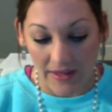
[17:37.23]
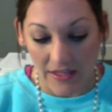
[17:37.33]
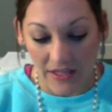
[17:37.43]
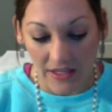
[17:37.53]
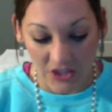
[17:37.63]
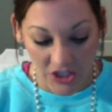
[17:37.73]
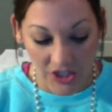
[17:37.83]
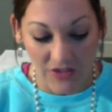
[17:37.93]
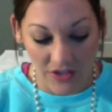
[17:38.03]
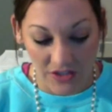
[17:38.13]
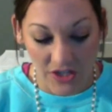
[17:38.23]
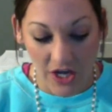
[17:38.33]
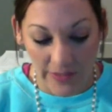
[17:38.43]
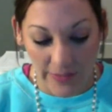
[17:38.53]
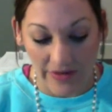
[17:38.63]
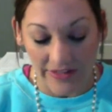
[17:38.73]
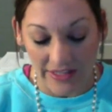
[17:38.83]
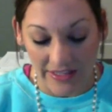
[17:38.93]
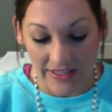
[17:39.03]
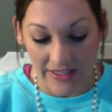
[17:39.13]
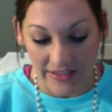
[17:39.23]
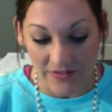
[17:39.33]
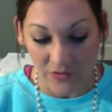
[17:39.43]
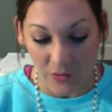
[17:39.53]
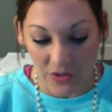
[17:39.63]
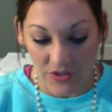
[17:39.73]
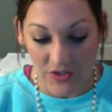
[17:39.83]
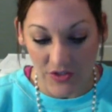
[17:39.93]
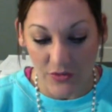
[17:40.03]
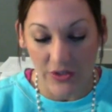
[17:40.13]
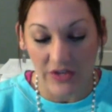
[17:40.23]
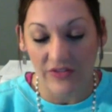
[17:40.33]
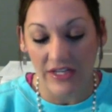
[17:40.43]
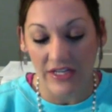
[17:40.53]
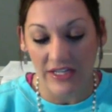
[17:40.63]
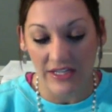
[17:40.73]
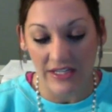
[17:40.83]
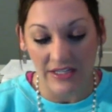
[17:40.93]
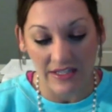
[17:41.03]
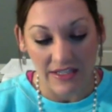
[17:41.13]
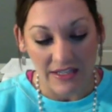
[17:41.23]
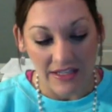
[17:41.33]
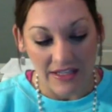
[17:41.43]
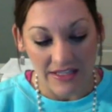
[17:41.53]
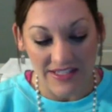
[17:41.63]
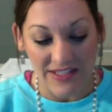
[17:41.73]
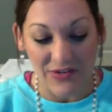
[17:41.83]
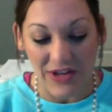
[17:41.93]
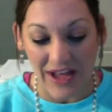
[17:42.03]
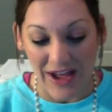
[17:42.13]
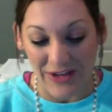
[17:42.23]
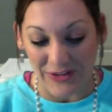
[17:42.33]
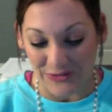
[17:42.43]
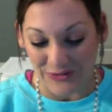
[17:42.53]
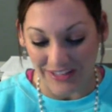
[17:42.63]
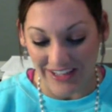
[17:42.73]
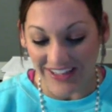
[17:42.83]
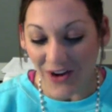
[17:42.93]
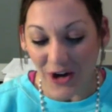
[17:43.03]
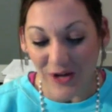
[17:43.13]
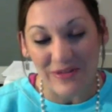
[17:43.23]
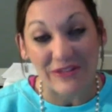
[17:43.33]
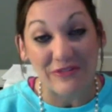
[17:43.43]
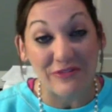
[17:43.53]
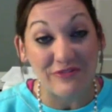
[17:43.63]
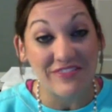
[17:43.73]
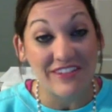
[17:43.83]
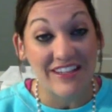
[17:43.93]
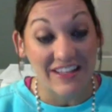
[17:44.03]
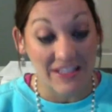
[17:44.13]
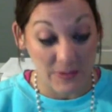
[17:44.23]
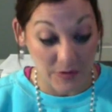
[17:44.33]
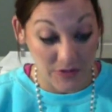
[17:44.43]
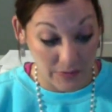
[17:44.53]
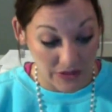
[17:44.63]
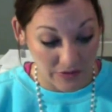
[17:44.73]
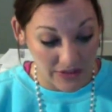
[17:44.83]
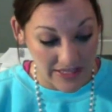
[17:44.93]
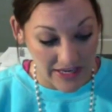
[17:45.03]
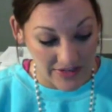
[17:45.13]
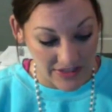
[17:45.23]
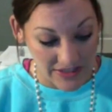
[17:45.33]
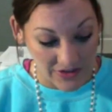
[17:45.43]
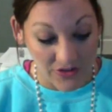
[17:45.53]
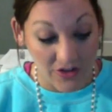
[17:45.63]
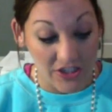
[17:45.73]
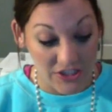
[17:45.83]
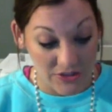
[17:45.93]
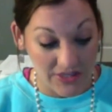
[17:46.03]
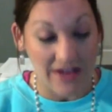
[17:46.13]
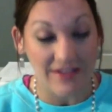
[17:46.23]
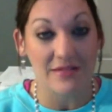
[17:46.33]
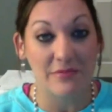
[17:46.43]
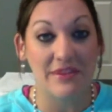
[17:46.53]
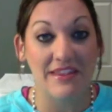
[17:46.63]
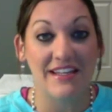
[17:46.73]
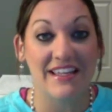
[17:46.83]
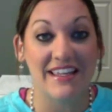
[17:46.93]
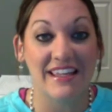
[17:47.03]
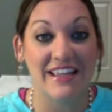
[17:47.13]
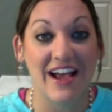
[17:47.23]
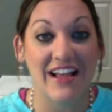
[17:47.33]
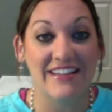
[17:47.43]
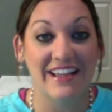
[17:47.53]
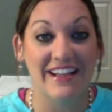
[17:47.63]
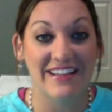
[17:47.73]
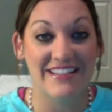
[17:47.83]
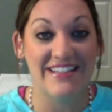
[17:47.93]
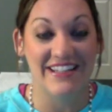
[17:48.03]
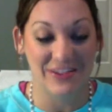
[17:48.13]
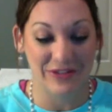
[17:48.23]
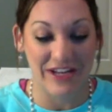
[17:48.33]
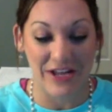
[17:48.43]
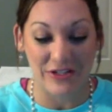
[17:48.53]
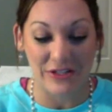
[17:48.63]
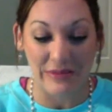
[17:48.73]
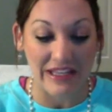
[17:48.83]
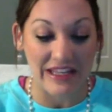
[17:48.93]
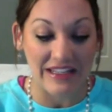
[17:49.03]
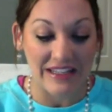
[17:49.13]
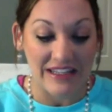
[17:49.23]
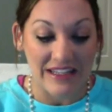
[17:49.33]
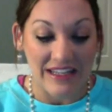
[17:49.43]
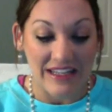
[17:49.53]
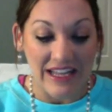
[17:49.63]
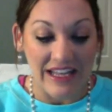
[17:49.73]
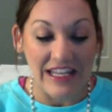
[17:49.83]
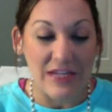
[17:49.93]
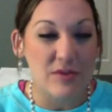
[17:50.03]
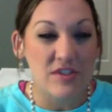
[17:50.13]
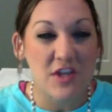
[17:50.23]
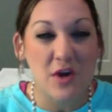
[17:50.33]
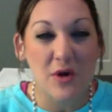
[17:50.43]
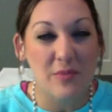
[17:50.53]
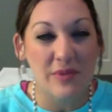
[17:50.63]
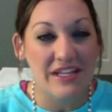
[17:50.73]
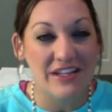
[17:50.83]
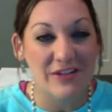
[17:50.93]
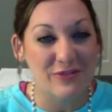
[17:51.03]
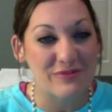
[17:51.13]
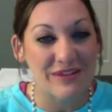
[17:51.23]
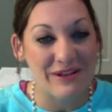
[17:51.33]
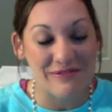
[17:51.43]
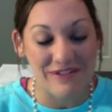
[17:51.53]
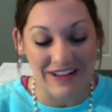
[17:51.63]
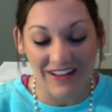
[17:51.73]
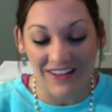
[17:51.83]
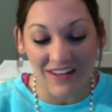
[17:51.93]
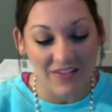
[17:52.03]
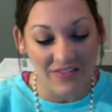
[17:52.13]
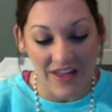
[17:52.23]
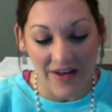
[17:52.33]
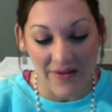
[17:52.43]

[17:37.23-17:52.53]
She goes on to talk about Gideon, of course, and the story of Gideon, and this little guy who led an army of supposed to be 3,000 or 32,000, but then God cut it to 300 men, and he was so obedient from day one. I love that.